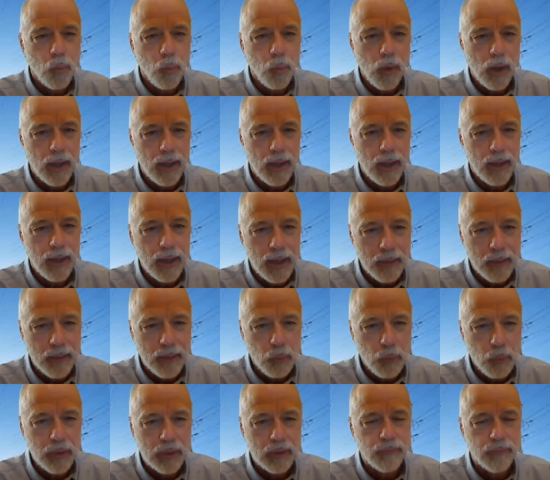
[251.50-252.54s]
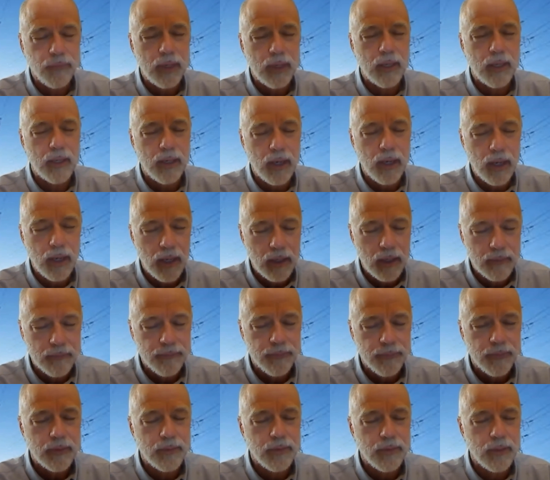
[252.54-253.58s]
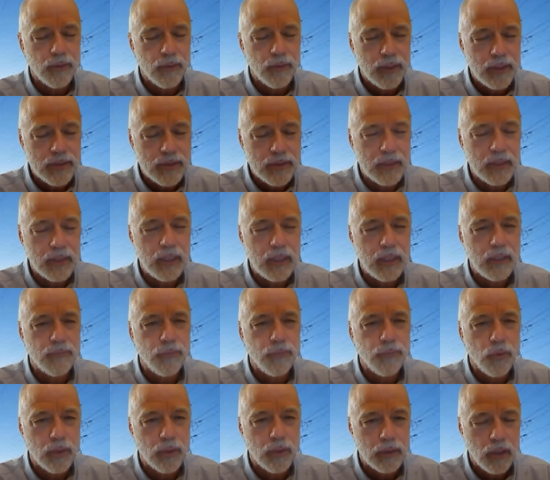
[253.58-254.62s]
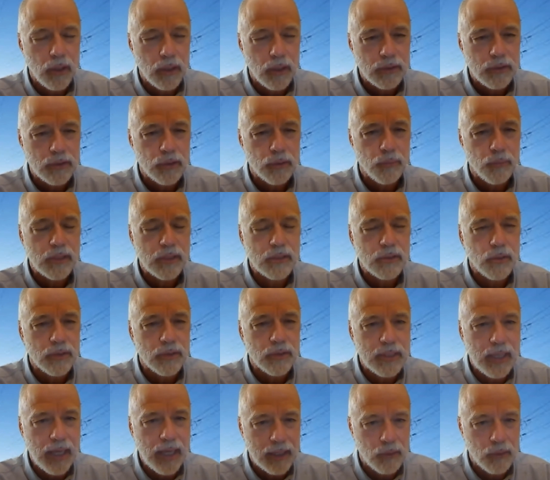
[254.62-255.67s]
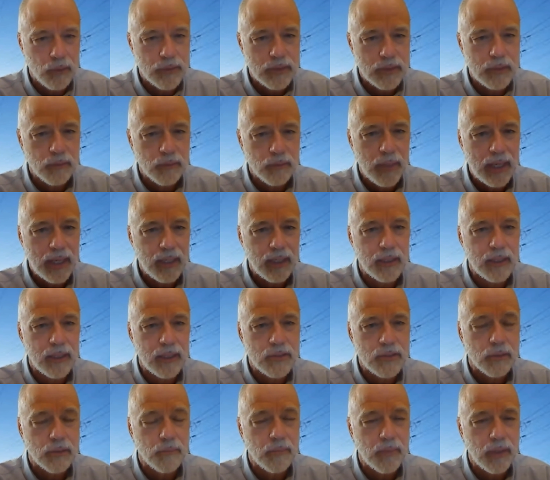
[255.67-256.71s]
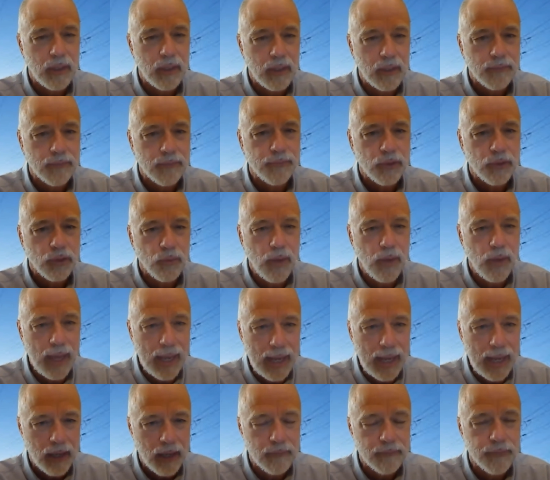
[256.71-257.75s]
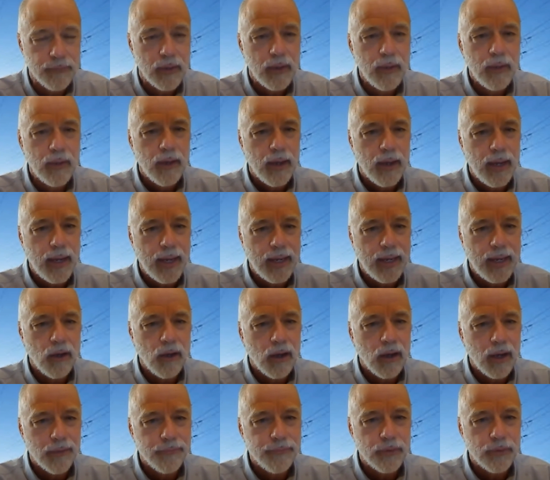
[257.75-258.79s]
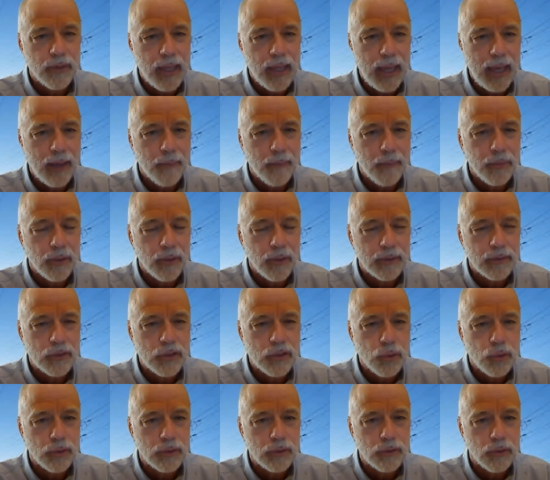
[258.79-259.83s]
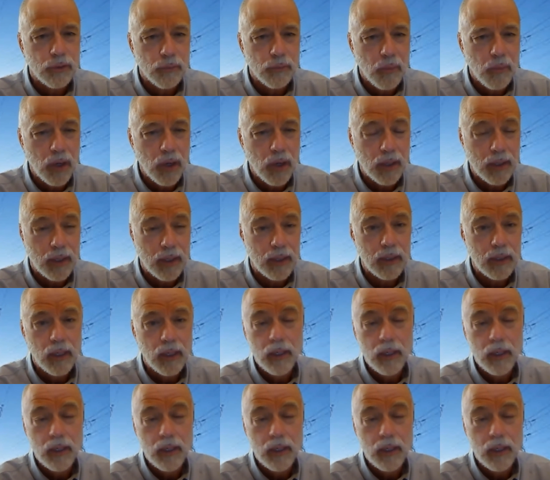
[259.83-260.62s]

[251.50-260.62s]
I'm a big fan of there is a need for a long-term resource adequacy mechanism if you have a offer cap on the short-term market,